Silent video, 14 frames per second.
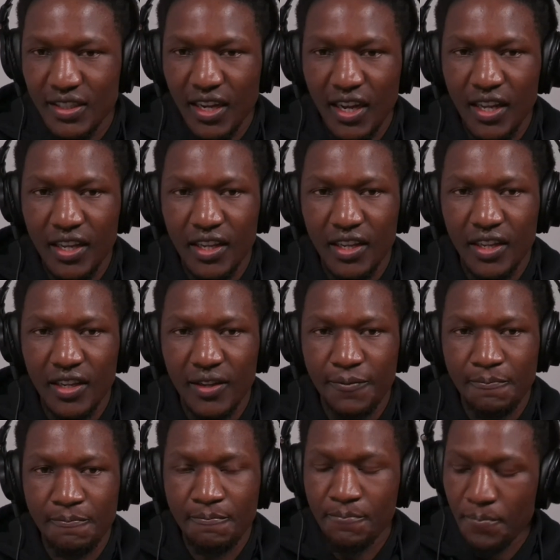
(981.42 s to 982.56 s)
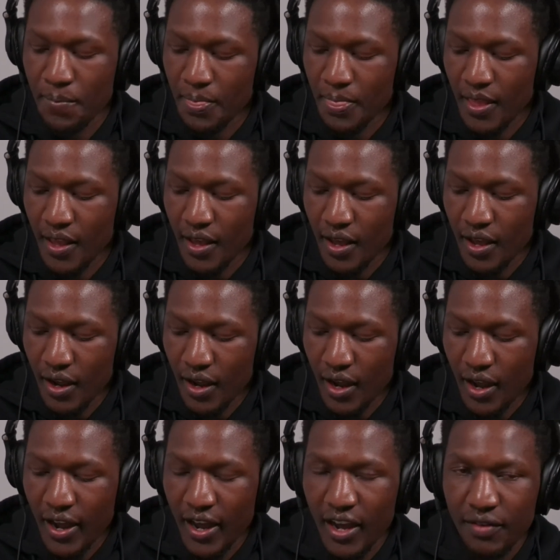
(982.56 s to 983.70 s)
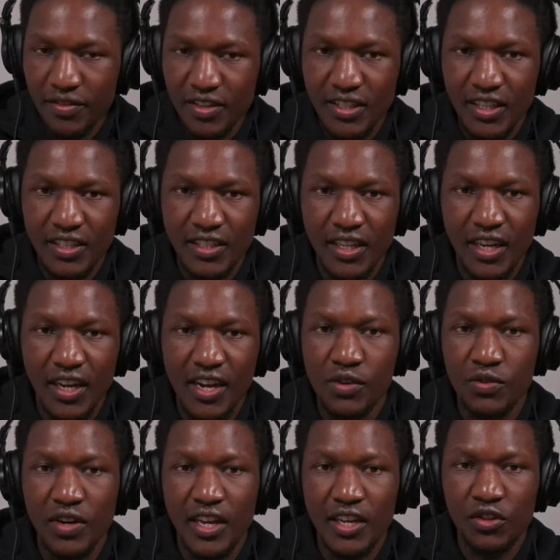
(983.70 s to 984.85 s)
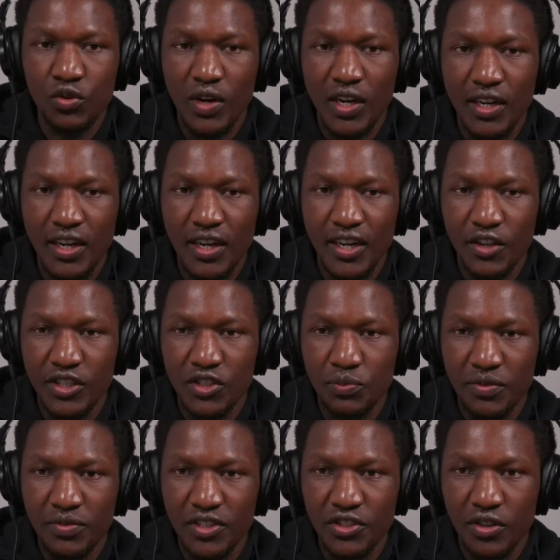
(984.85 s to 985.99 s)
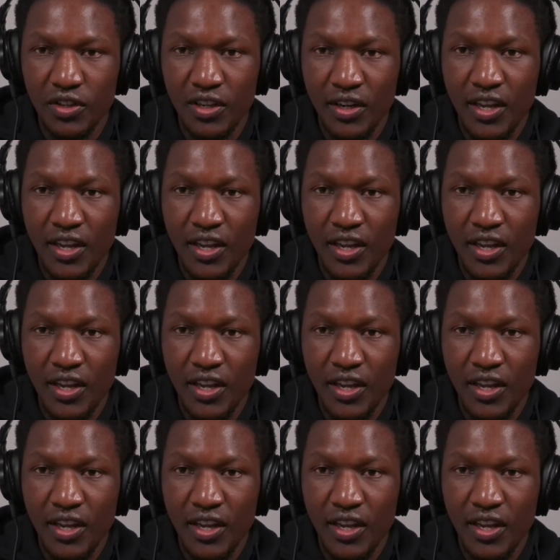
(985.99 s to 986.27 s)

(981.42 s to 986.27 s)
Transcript: I have this idea, I would like to work under your supervision.